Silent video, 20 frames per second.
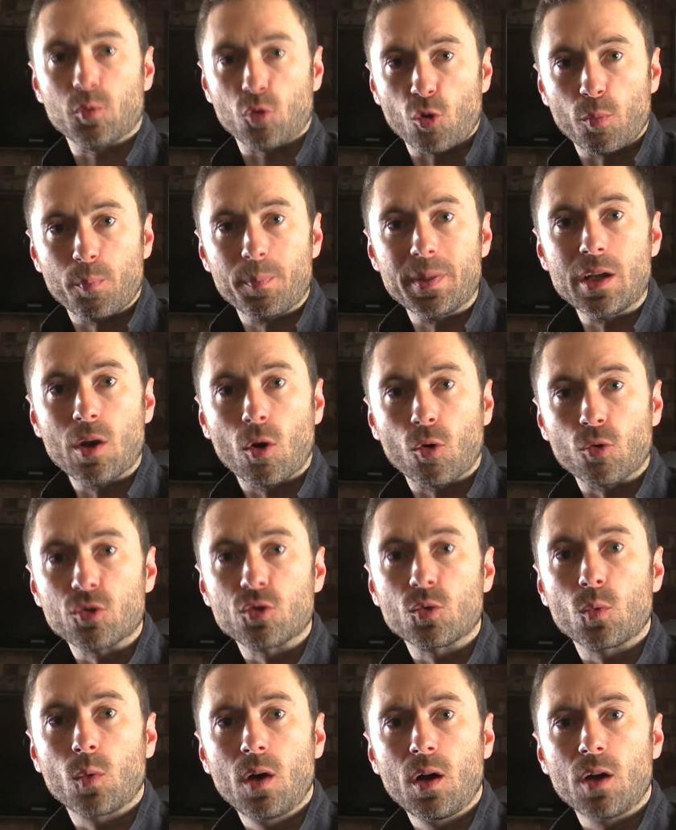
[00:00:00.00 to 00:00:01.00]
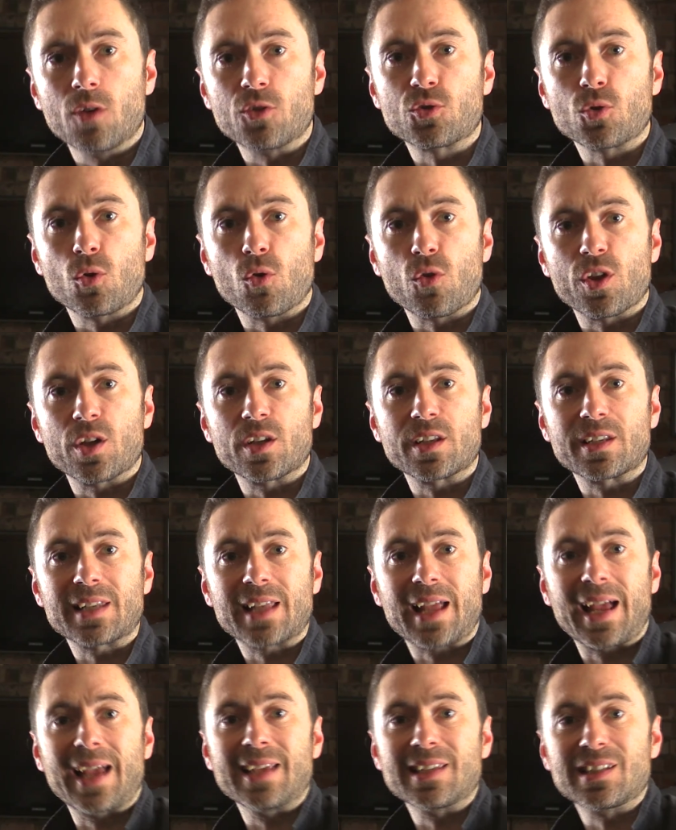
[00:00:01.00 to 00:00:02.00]
or beyond words, or that
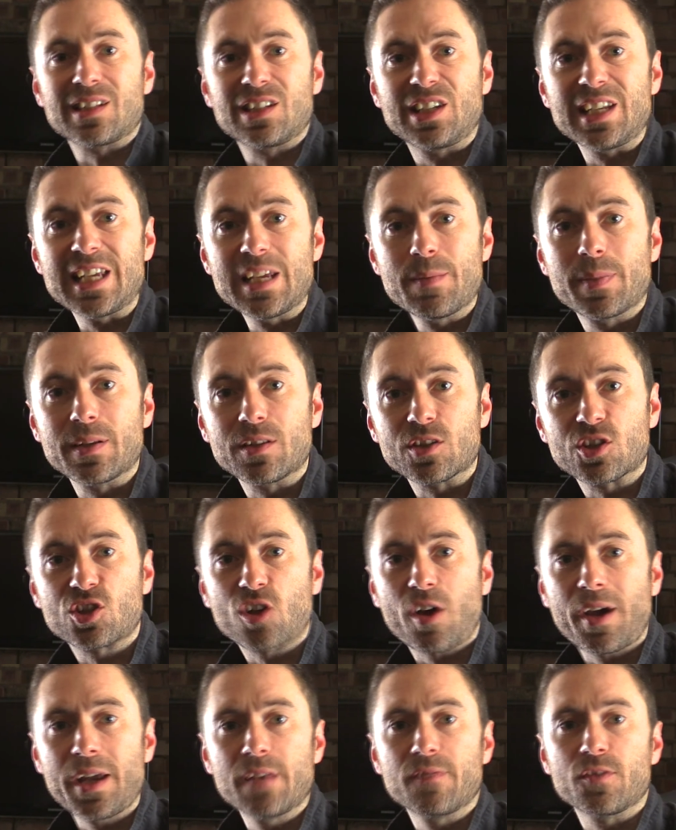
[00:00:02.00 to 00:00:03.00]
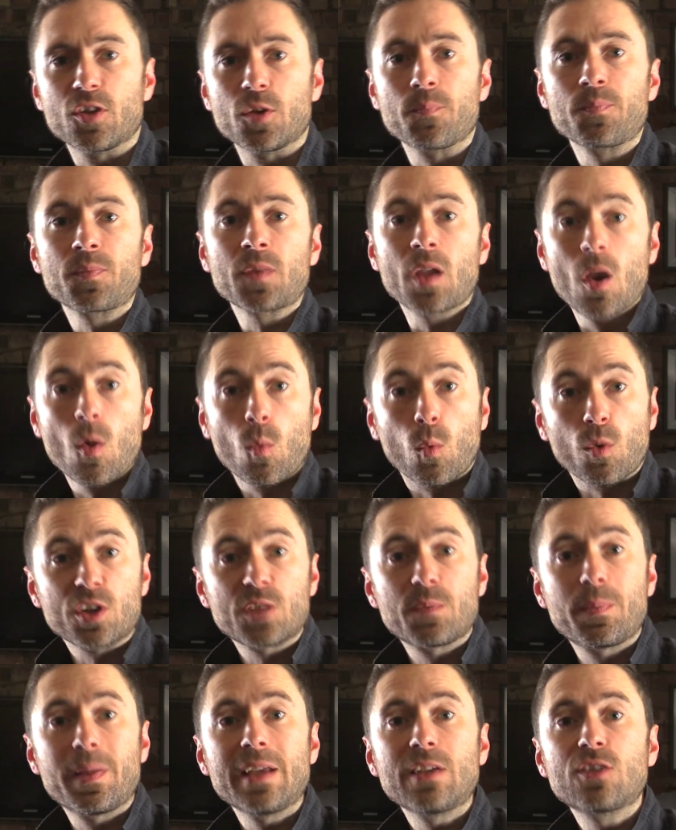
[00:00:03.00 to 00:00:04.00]
is deep inside of you. What is
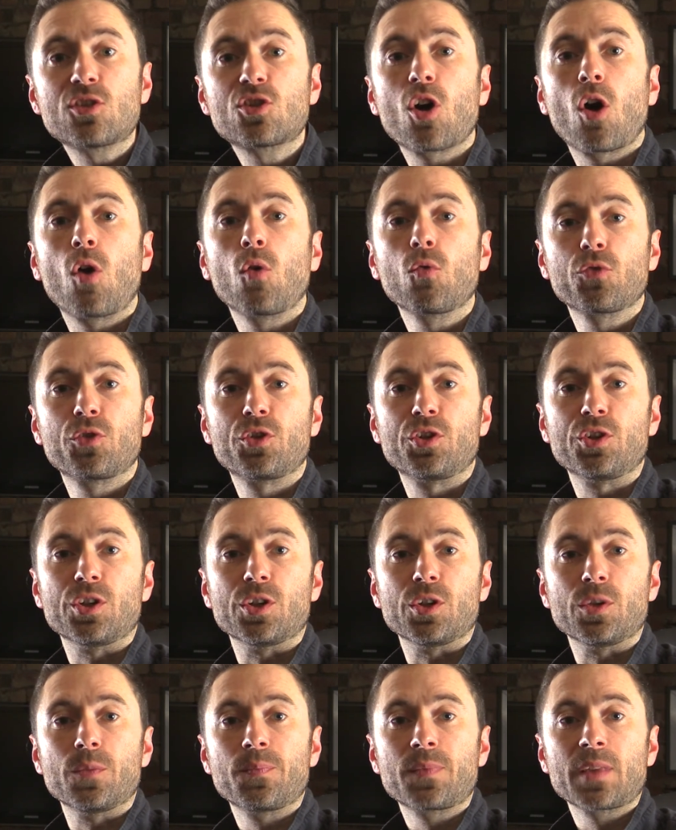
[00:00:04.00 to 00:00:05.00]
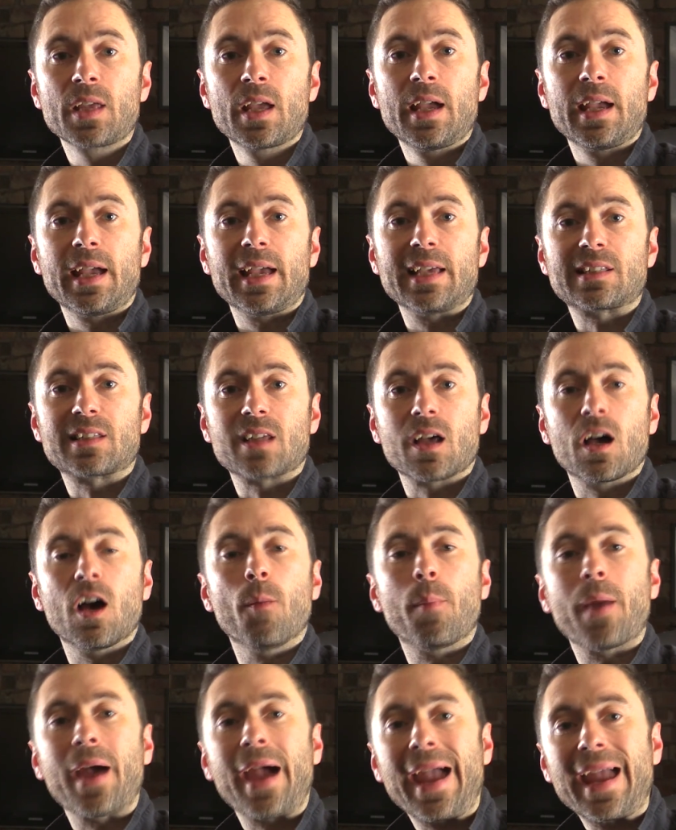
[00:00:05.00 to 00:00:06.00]
being told to you is that her
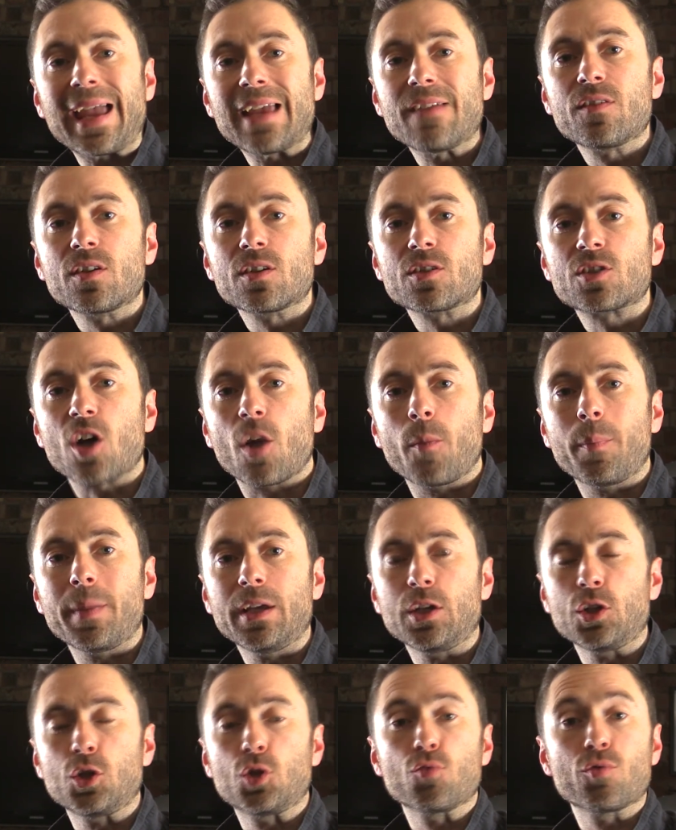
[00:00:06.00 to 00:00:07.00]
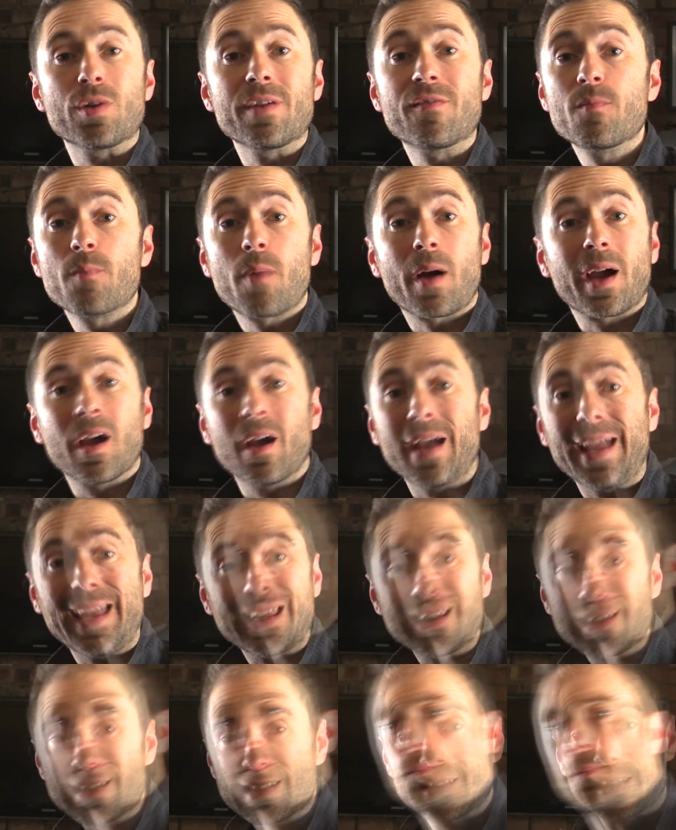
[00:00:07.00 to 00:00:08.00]
behaviours are being driven by her
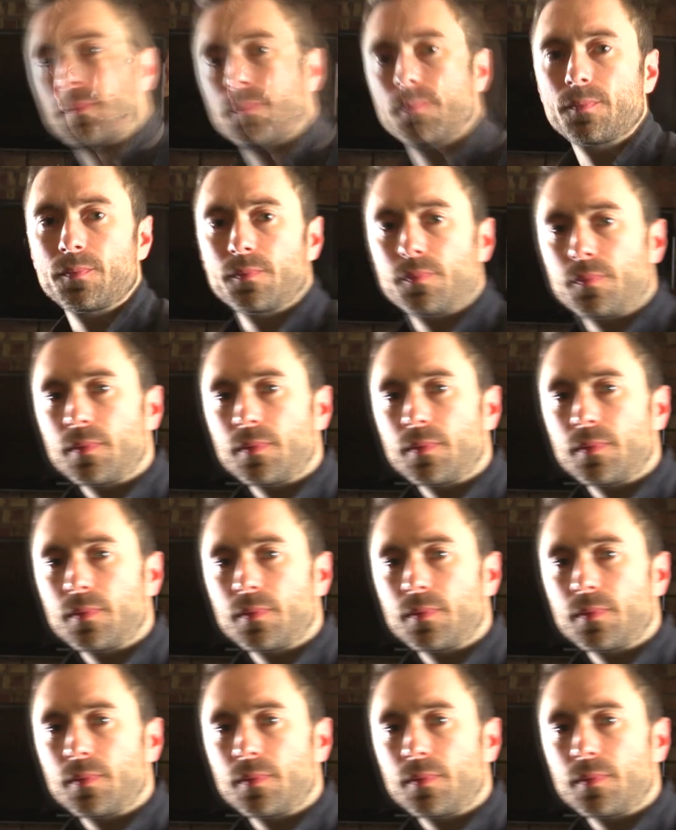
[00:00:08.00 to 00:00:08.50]
instincts.